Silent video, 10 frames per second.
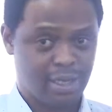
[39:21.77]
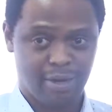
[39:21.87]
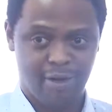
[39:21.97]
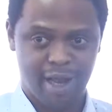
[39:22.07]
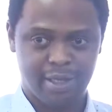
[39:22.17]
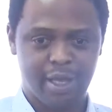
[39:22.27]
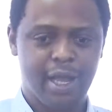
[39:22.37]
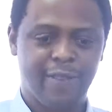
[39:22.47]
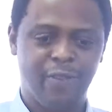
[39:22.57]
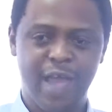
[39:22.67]
All right?
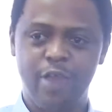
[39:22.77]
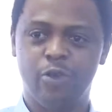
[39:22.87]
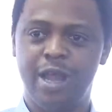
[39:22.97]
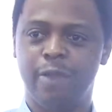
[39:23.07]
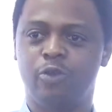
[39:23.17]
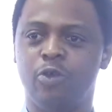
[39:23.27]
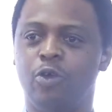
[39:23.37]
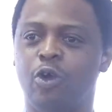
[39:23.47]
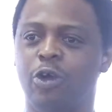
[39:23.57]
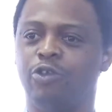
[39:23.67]
Then you now
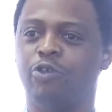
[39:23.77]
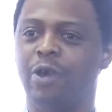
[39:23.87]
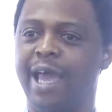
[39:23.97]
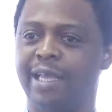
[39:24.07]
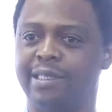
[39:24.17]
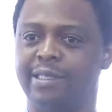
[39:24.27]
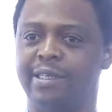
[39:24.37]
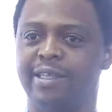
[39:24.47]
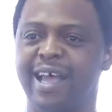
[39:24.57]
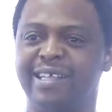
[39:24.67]
do Control S,
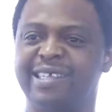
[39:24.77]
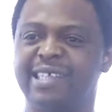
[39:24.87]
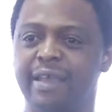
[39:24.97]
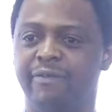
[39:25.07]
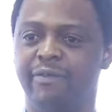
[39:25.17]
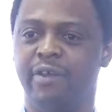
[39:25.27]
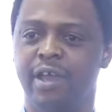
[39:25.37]
that's save.